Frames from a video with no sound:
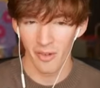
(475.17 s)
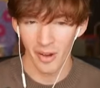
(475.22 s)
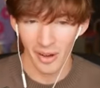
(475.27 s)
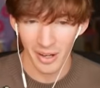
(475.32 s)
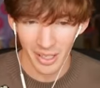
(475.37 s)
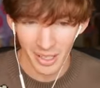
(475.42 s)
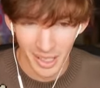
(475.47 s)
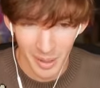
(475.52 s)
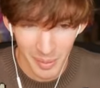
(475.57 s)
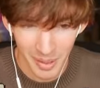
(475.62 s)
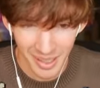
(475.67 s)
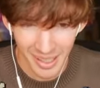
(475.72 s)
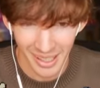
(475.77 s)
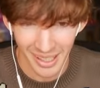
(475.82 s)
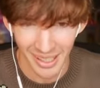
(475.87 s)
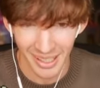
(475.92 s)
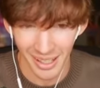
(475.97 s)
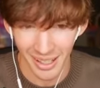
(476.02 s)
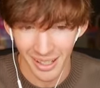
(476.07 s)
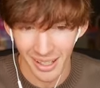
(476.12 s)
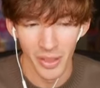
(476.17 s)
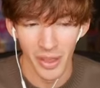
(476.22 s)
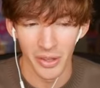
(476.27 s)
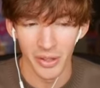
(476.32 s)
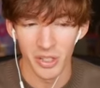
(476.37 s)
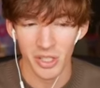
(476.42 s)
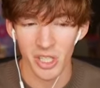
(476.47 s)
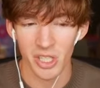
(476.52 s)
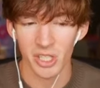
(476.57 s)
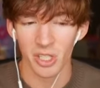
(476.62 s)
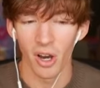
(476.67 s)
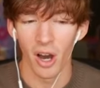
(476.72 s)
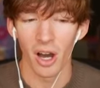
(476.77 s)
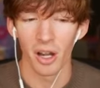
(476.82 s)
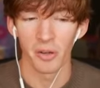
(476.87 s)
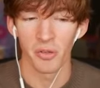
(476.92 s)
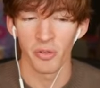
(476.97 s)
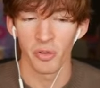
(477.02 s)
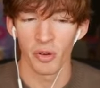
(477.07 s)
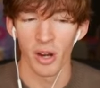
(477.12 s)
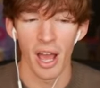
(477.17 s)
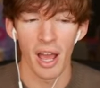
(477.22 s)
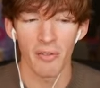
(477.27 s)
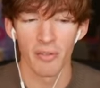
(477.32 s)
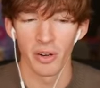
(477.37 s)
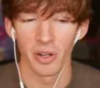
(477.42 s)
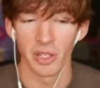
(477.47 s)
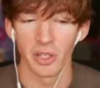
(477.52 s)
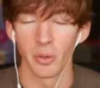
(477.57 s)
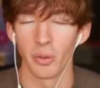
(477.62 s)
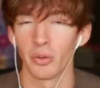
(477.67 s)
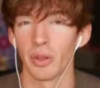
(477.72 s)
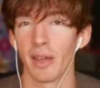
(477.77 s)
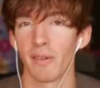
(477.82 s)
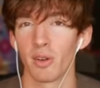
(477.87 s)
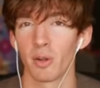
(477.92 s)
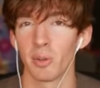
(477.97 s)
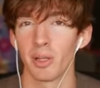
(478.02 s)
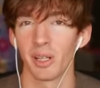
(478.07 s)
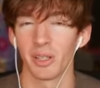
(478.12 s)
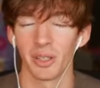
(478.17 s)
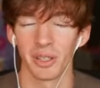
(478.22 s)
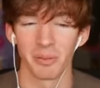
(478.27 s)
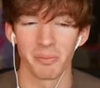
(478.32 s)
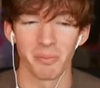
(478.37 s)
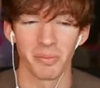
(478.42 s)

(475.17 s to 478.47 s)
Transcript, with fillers: very limited. Then they're just gone forever. You will never be able